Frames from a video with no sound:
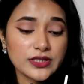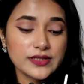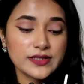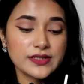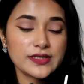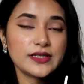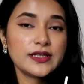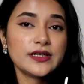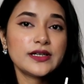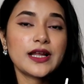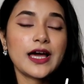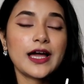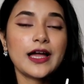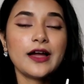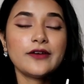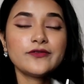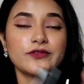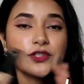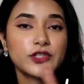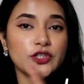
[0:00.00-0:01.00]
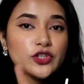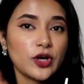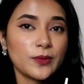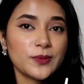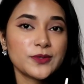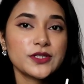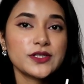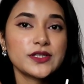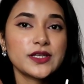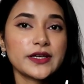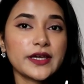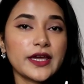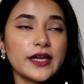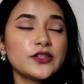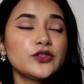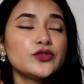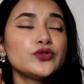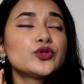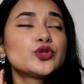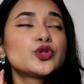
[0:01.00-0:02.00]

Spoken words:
concealer, I have three options. Again, you